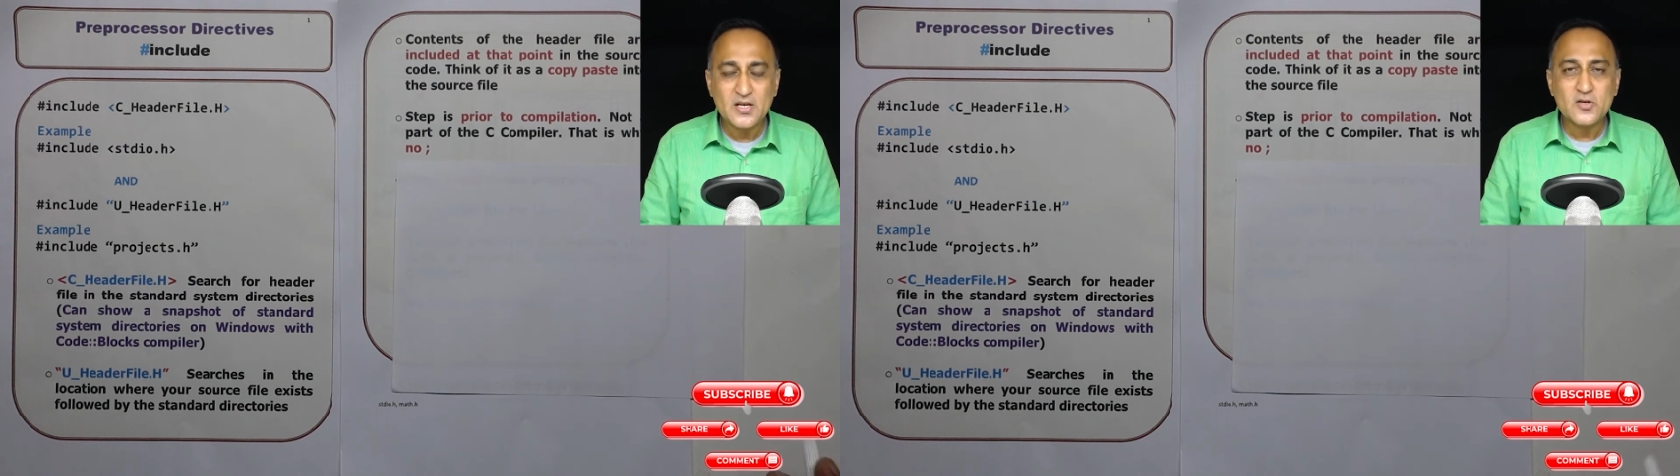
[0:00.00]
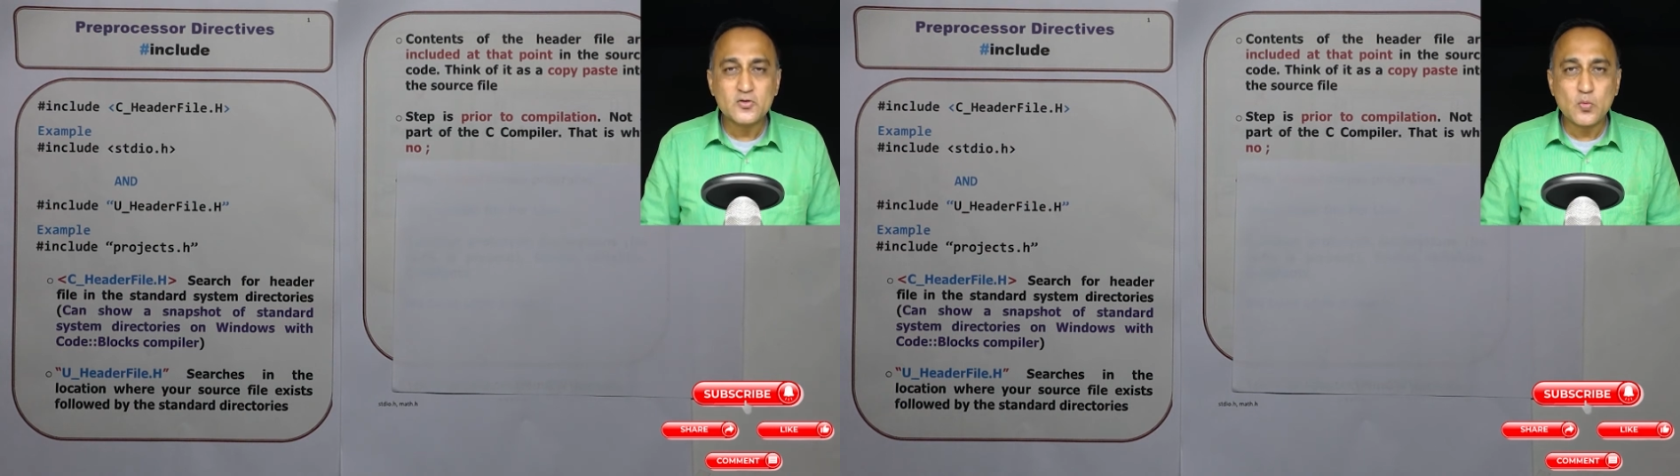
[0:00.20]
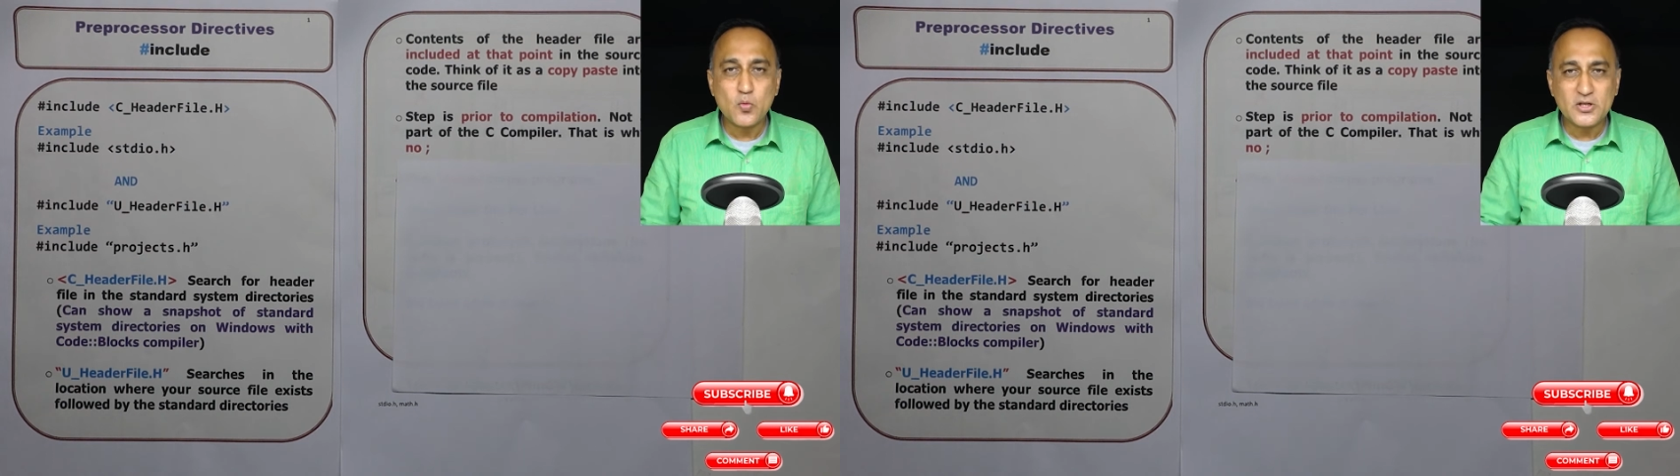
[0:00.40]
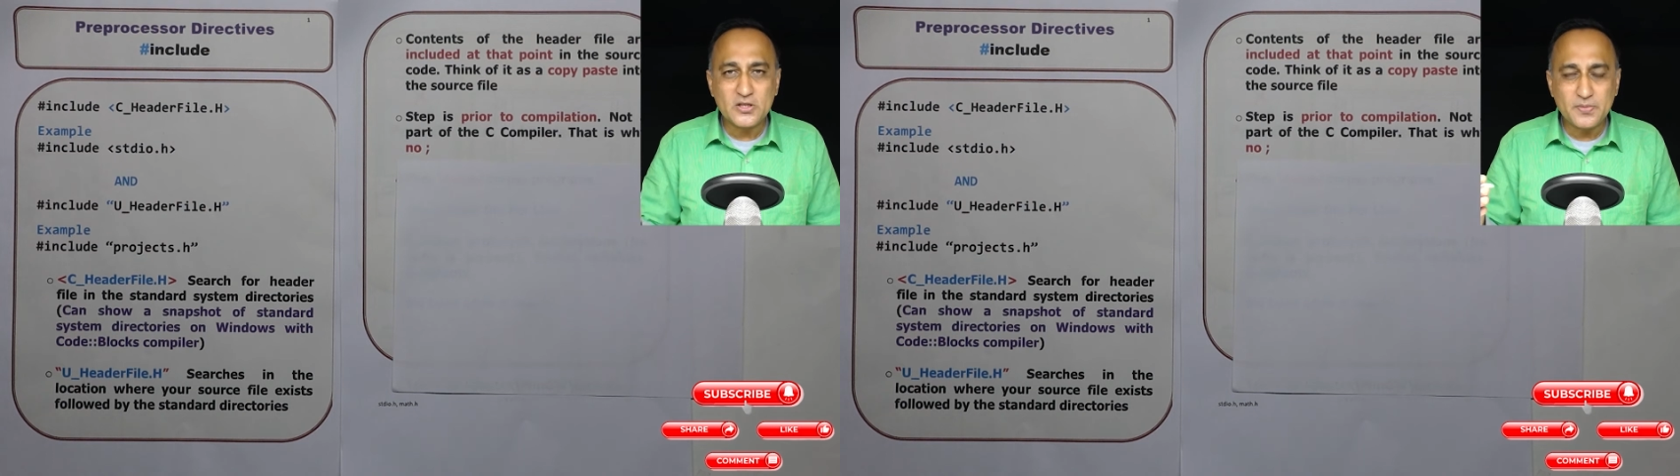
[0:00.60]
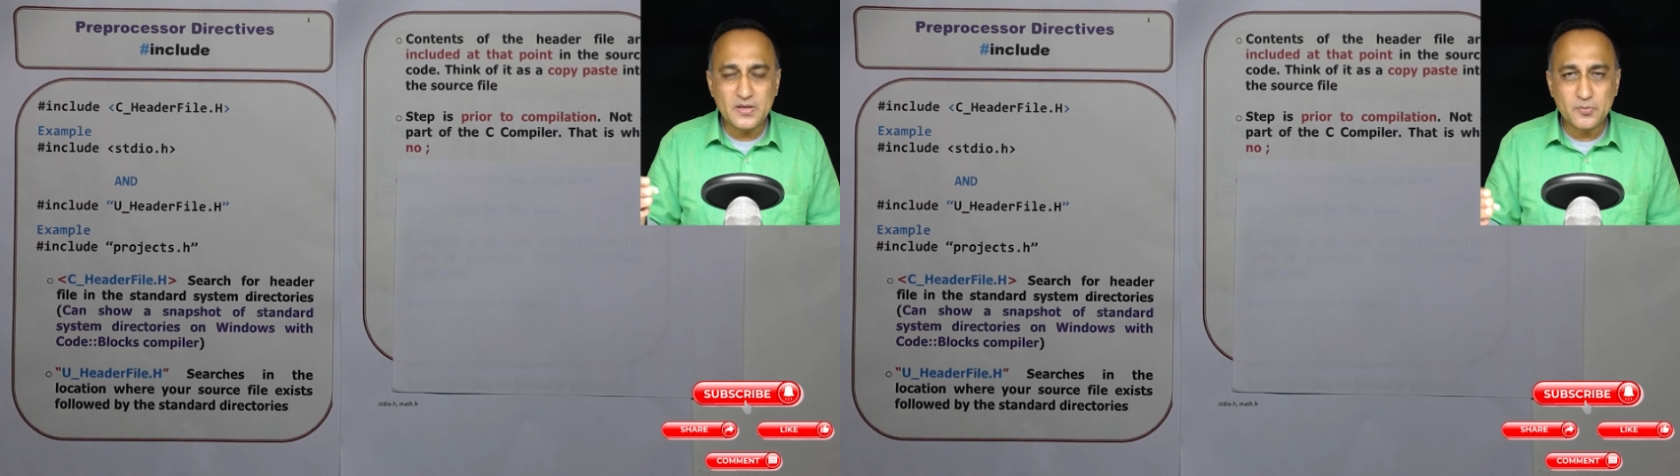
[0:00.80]
So what the
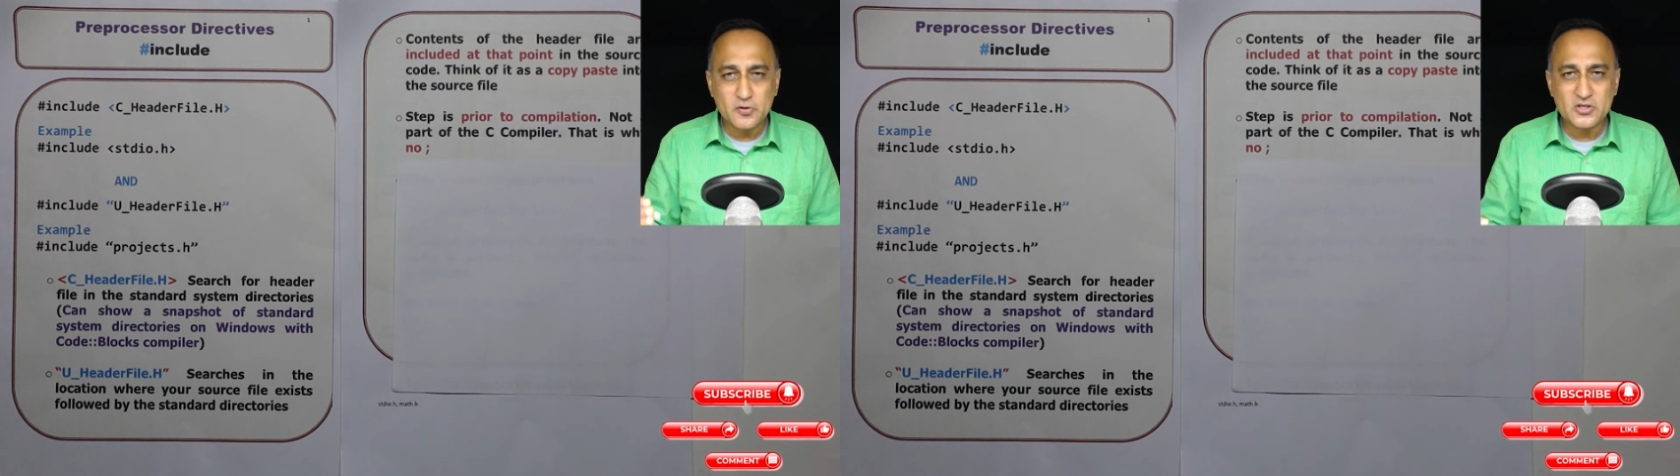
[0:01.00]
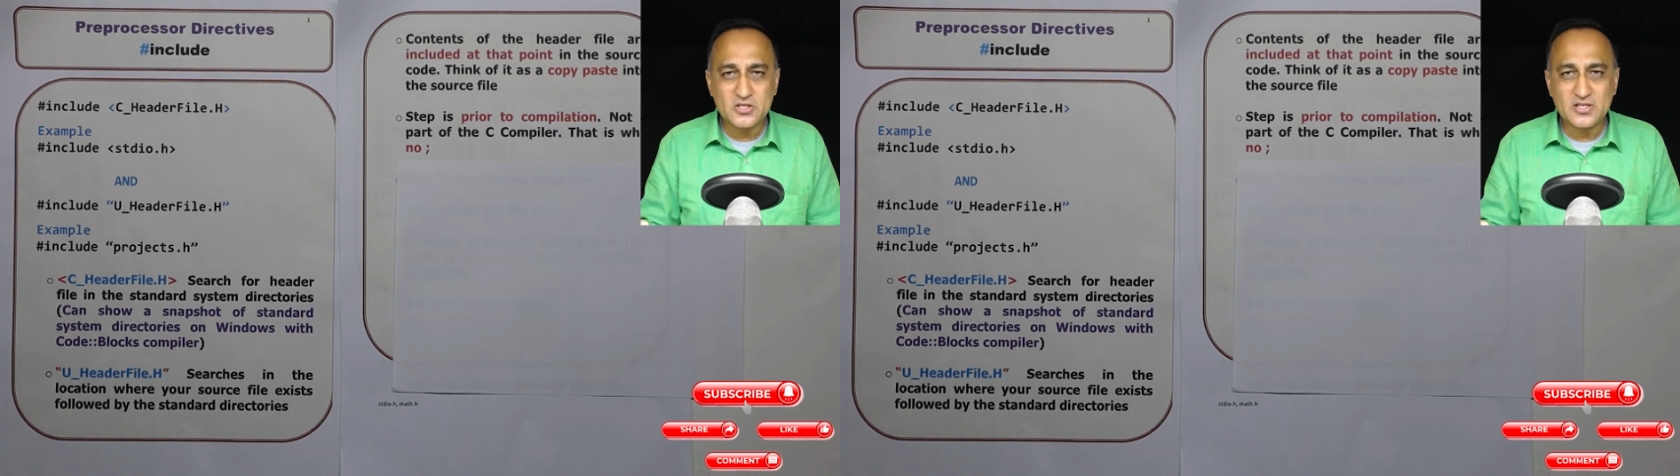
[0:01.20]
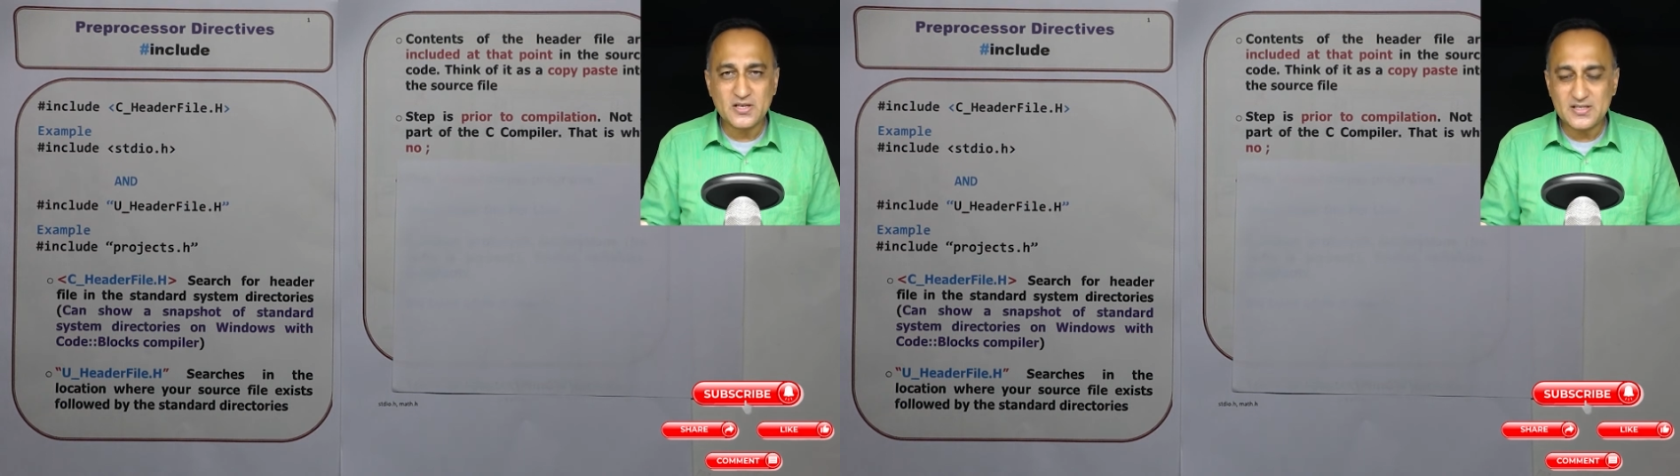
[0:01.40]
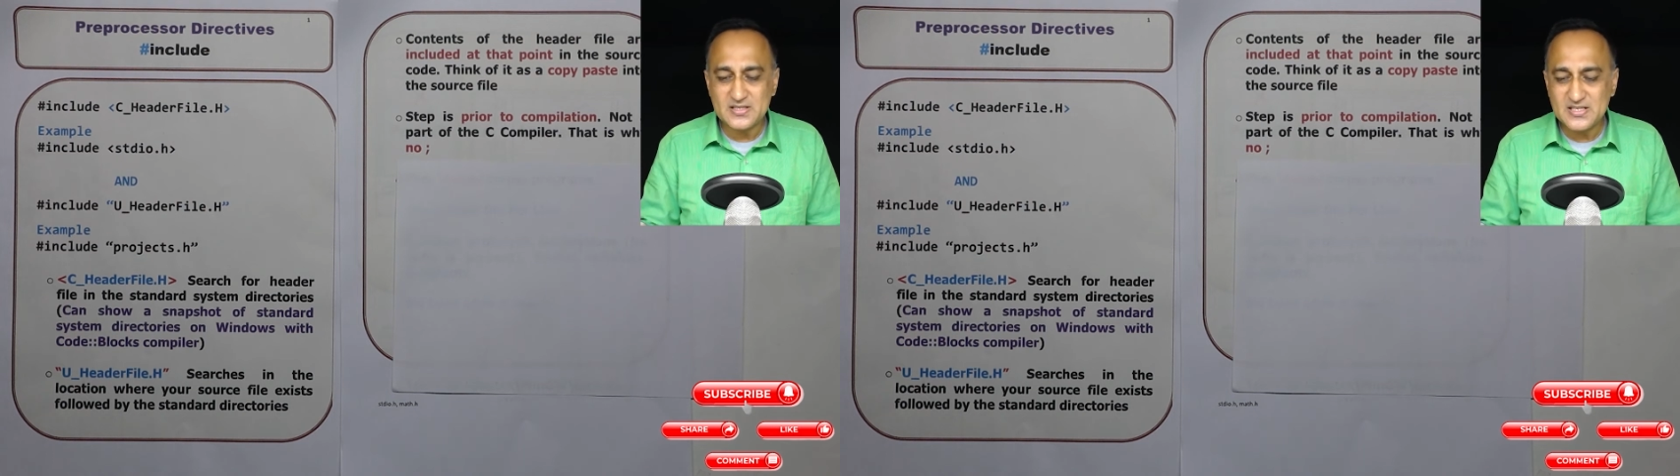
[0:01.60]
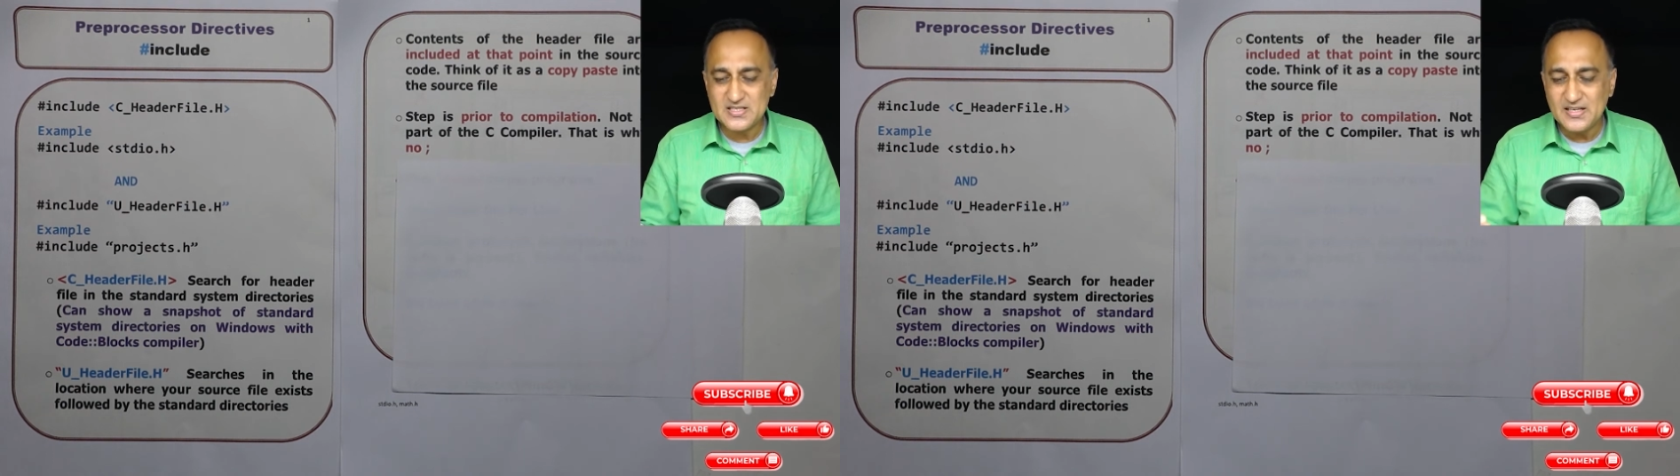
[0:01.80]
preprocessor does
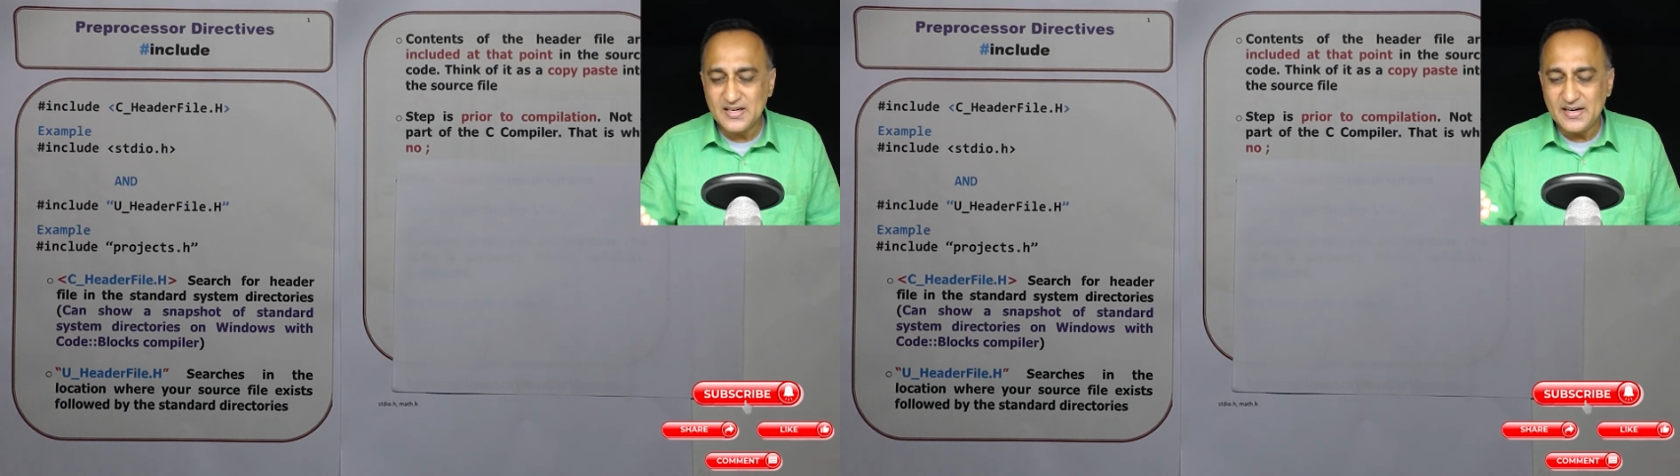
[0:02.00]
is